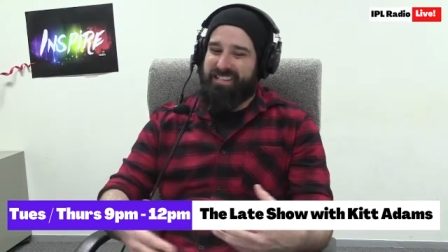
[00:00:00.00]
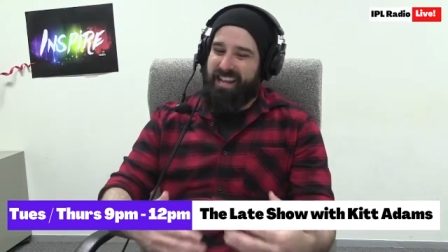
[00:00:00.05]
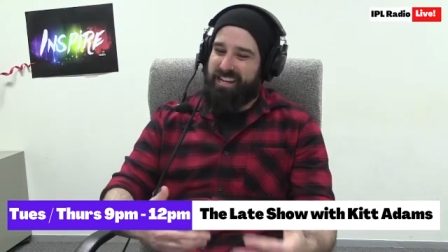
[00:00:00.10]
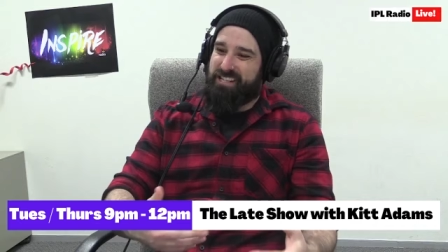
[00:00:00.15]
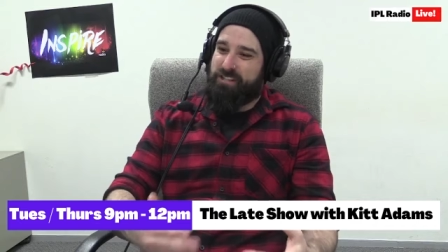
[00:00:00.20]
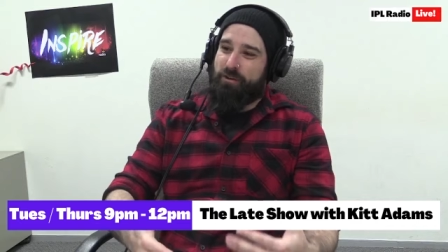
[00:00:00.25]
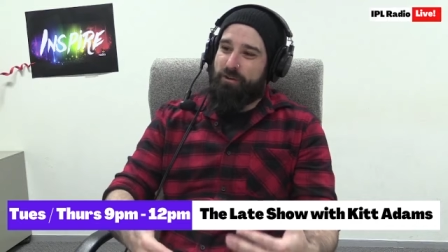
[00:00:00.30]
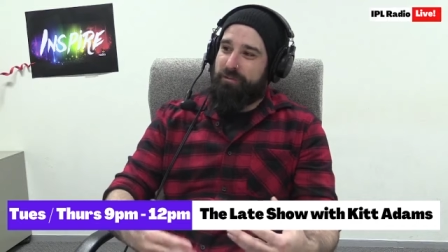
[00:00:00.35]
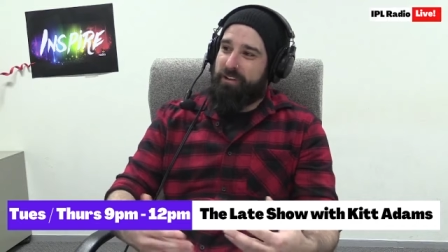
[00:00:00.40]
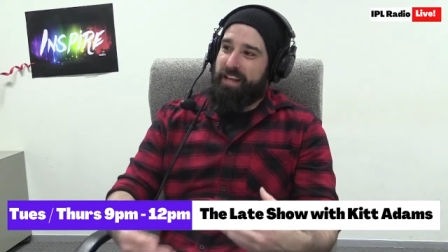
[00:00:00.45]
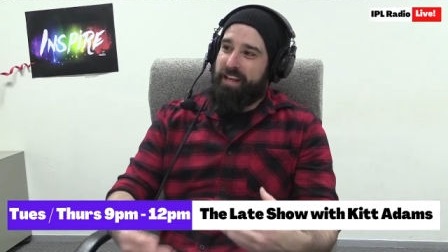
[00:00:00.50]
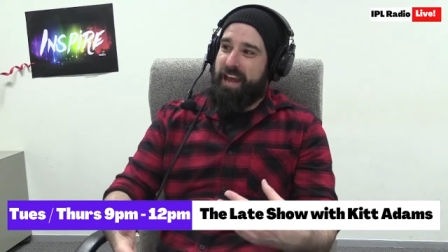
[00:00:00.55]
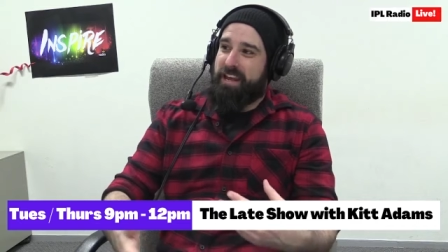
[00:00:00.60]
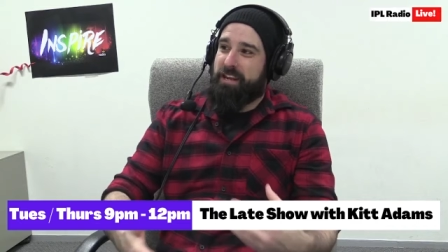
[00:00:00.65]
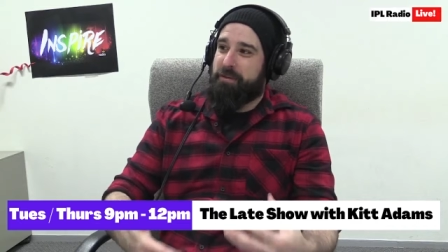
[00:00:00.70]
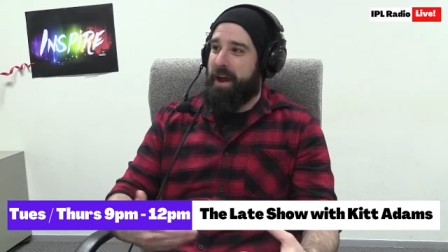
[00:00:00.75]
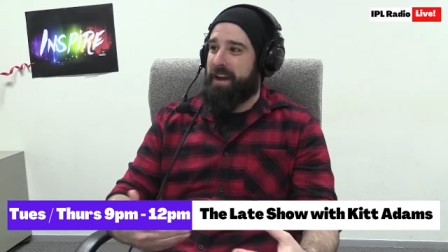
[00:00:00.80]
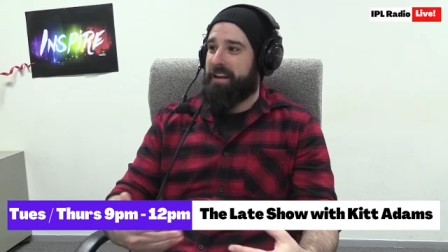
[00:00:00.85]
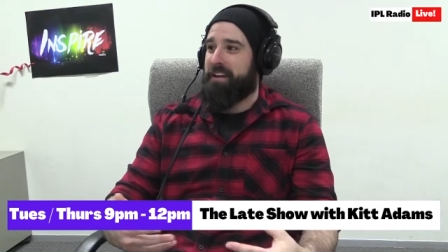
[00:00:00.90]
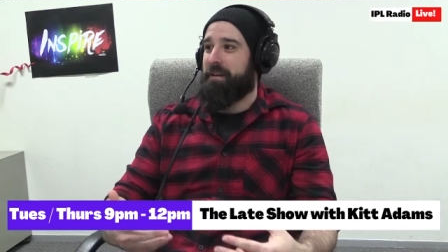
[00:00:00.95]
not really how you
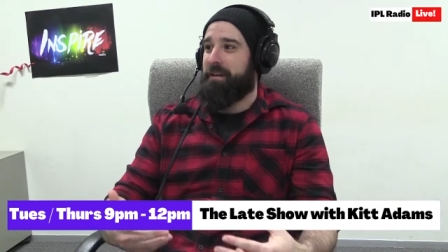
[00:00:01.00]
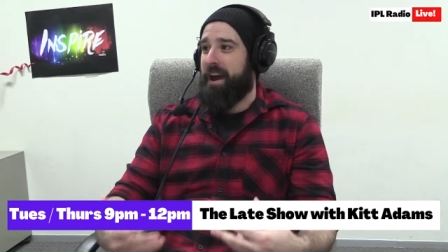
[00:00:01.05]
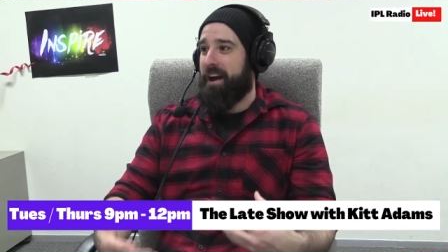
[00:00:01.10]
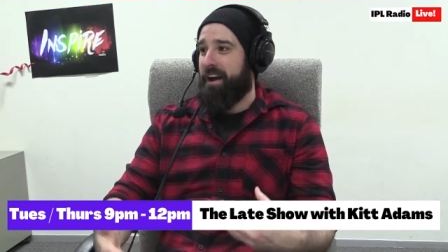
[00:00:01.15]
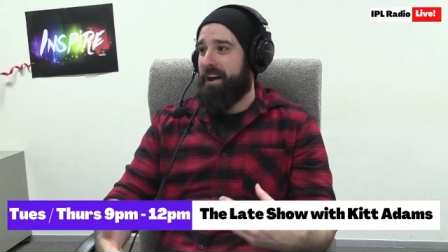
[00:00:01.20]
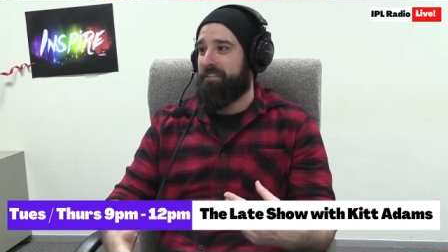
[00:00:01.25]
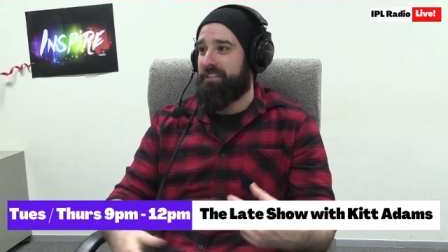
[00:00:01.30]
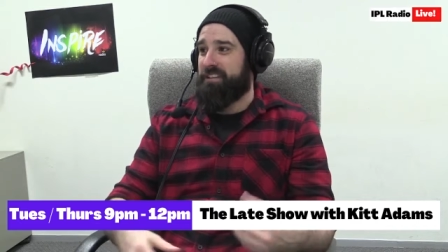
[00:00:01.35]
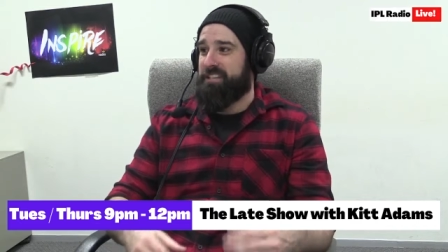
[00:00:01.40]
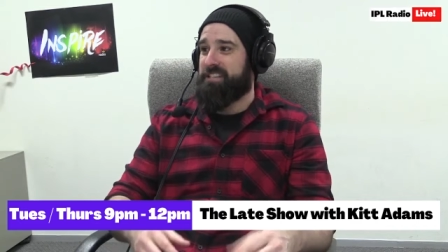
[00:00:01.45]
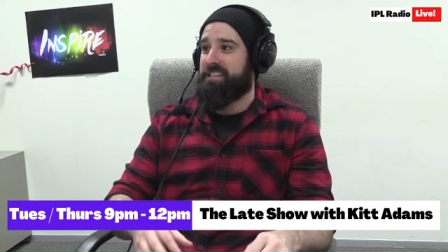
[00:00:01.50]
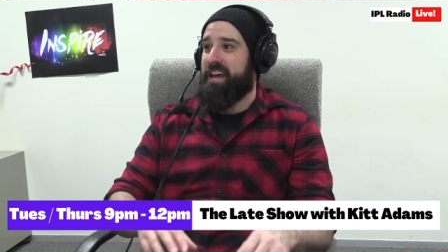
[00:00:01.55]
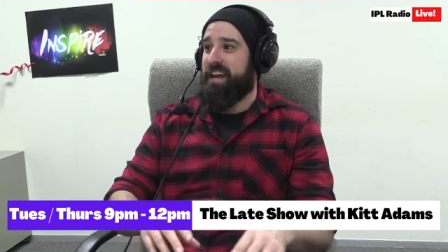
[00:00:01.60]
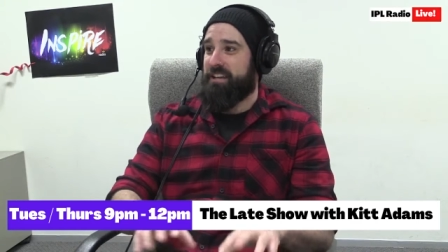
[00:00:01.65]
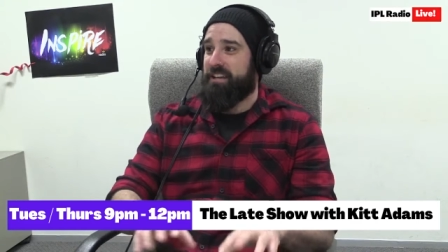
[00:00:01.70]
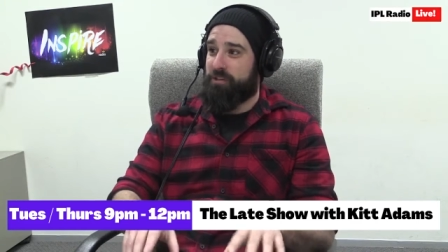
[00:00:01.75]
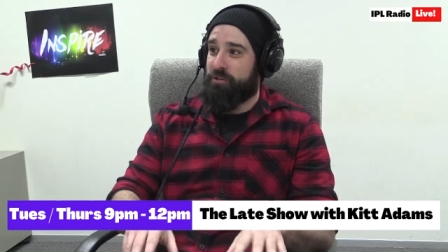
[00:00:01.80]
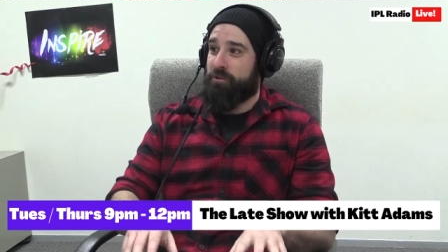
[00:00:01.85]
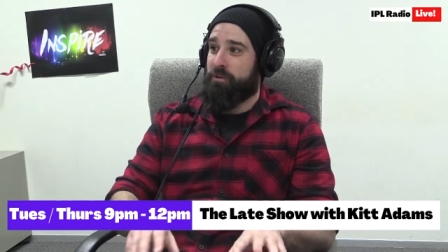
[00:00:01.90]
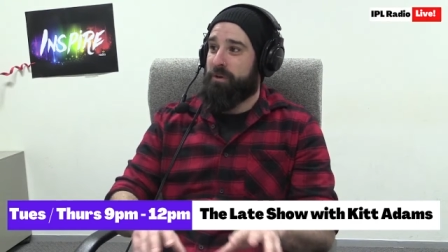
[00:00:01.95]
pack a card. This is how you
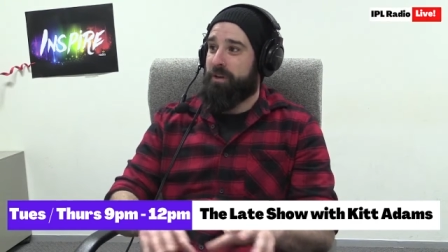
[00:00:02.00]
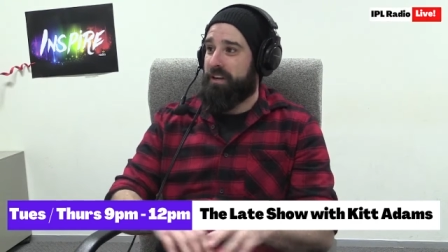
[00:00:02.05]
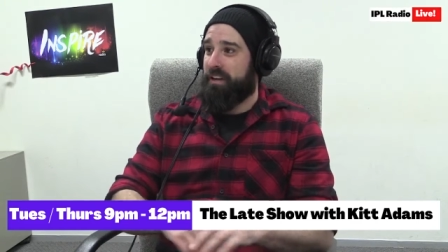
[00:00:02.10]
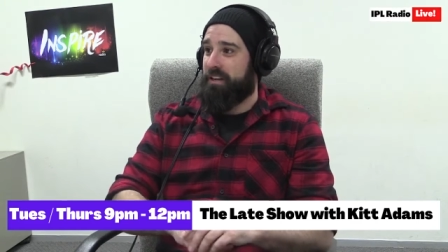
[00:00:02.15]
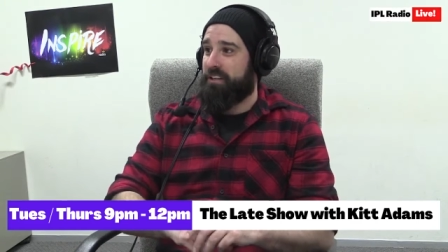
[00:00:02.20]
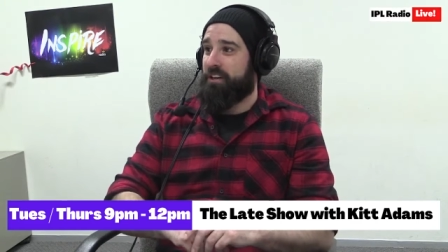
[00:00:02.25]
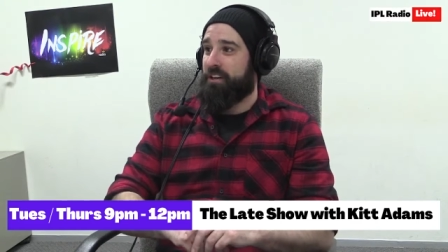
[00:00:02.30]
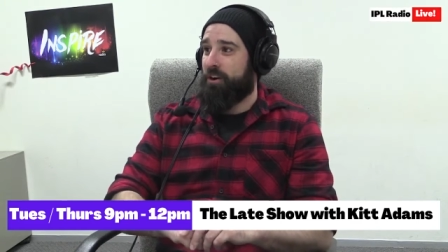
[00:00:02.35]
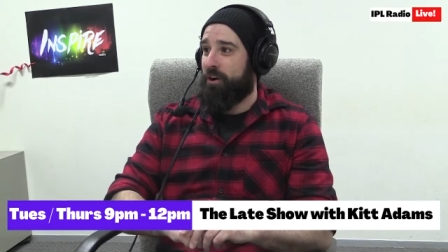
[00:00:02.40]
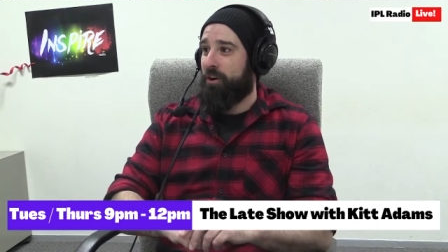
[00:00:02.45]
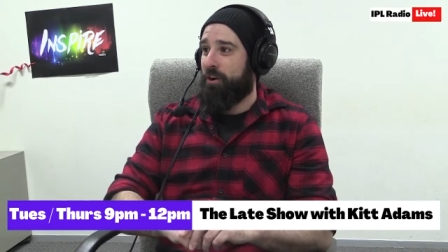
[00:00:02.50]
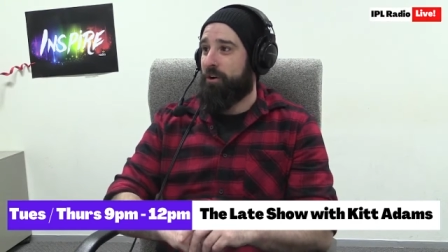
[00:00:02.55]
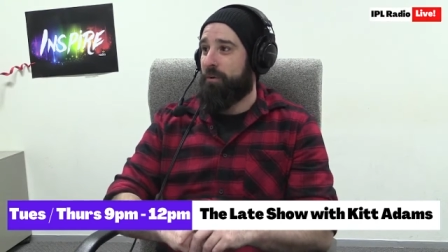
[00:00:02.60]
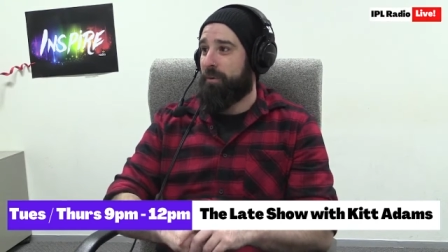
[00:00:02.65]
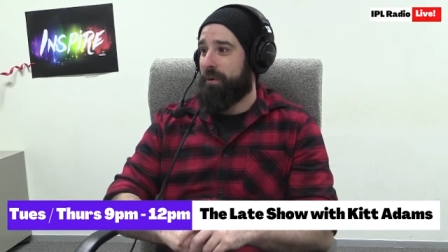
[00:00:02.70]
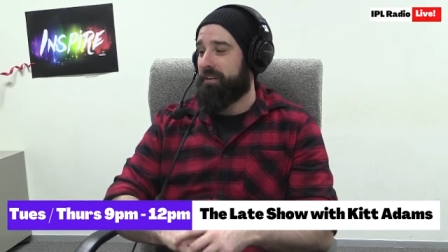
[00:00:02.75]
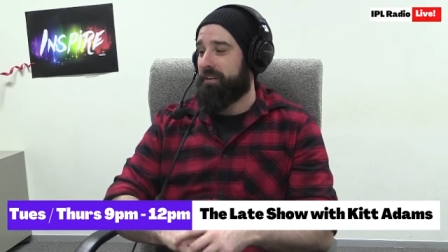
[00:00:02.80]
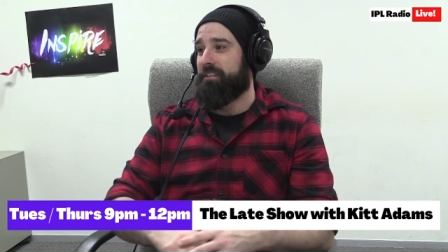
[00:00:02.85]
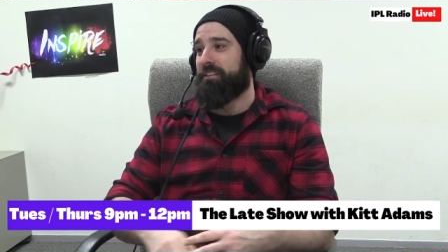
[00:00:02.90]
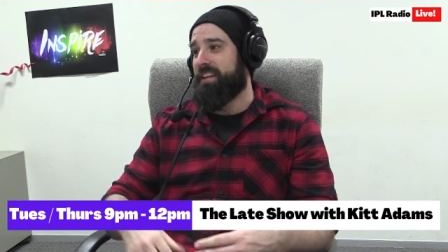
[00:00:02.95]
do it, you know,
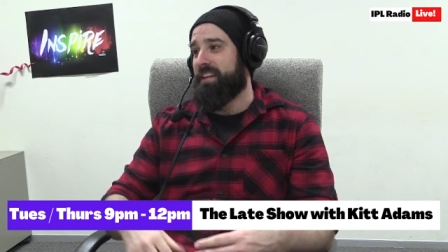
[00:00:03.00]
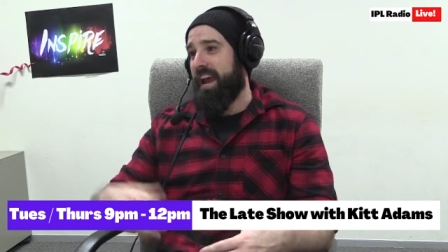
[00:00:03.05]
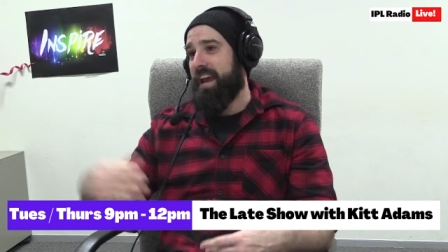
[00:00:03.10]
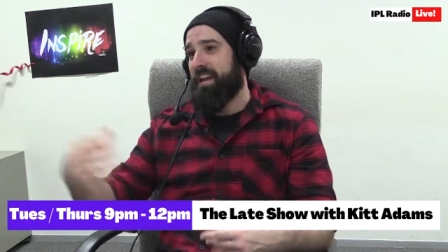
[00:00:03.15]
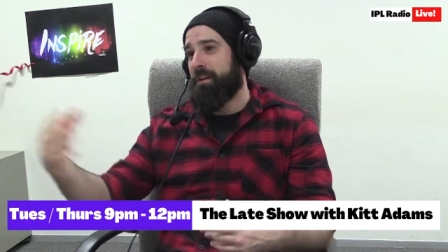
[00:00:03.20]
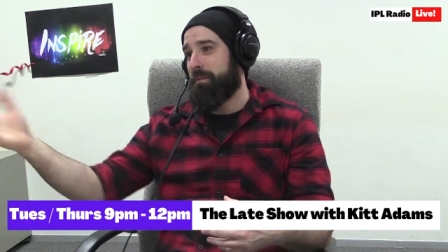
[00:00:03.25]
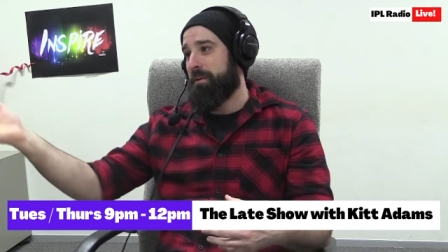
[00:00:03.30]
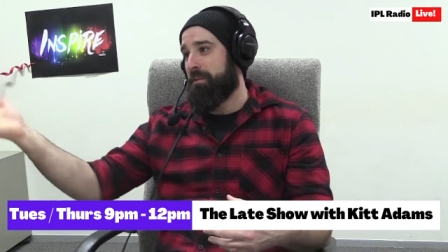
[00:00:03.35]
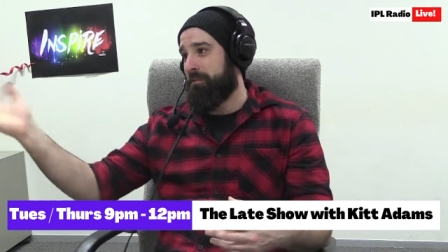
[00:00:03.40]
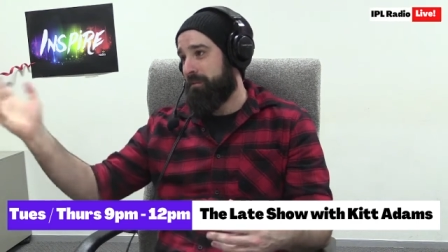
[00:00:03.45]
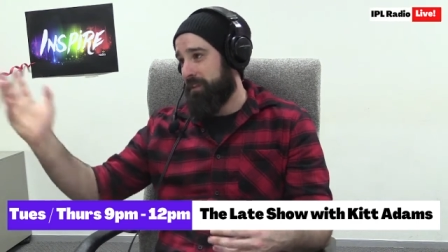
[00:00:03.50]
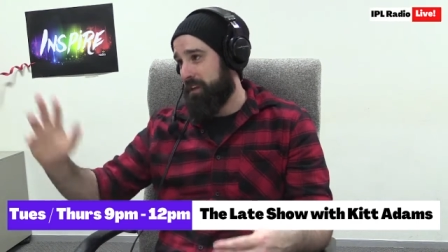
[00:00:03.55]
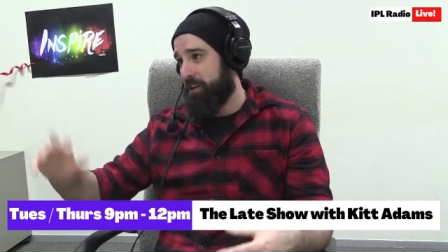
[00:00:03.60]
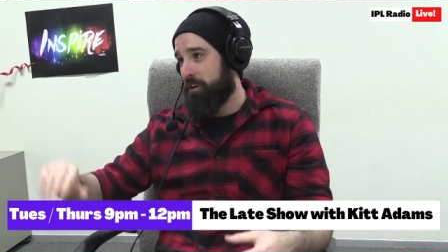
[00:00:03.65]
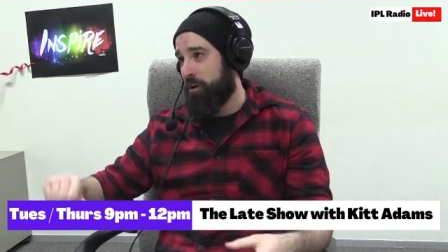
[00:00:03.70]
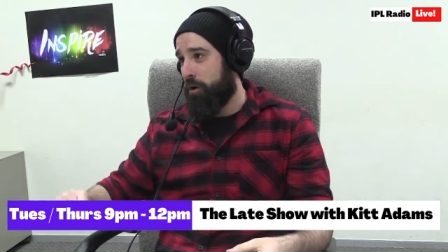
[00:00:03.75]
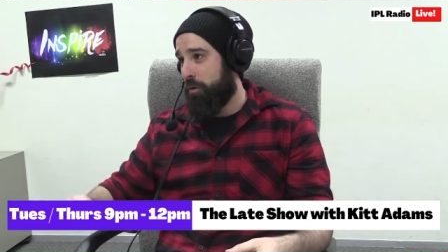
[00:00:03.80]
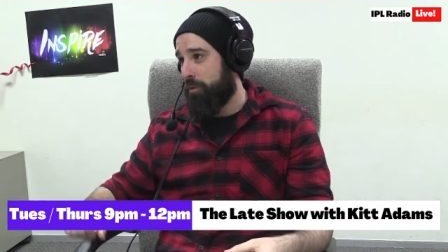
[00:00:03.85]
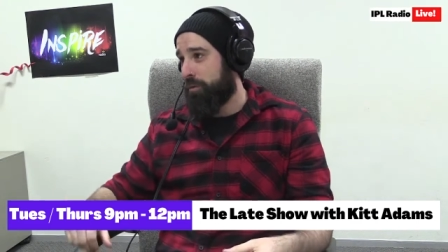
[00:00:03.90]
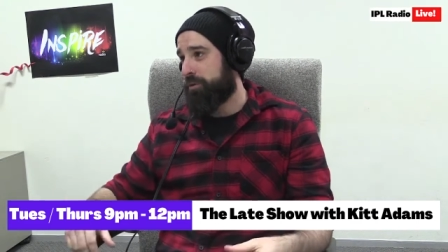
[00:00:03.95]
and tag them in a
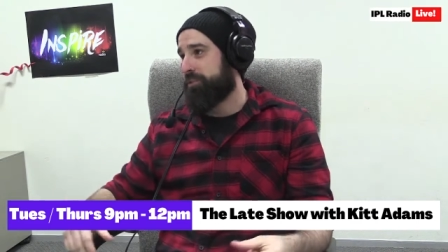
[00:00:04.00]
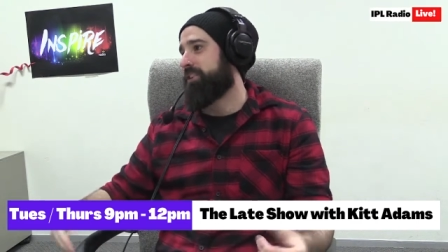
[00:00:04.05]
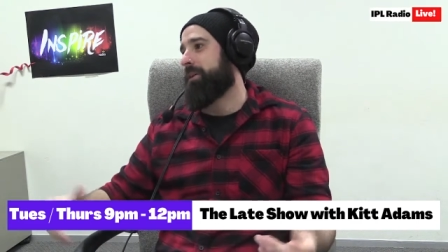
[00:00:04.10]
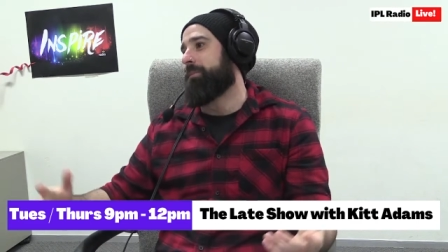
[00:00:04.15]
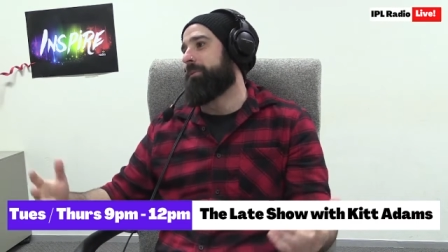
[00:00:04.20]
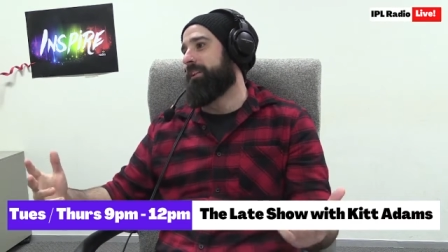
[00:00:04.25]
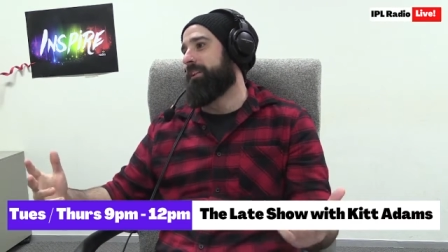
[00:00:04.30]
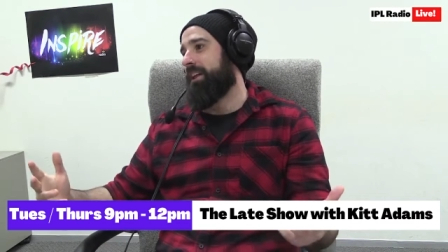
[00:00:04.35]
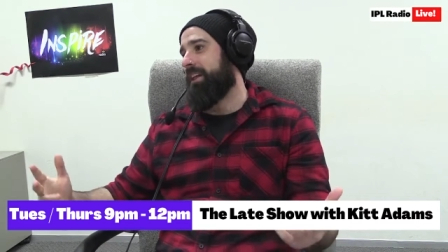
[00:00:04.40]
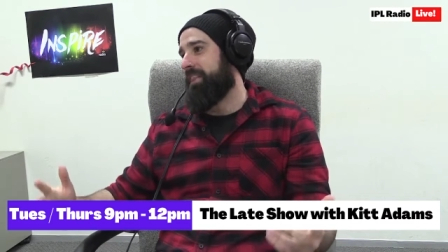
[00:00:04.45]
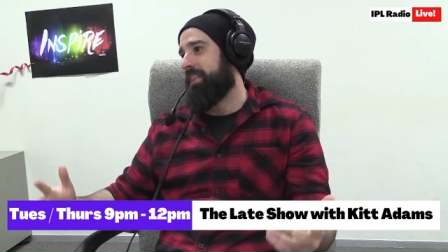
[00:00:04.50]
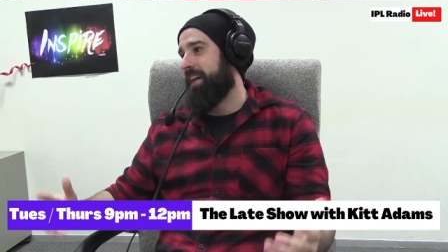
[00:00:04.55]
video or something like that.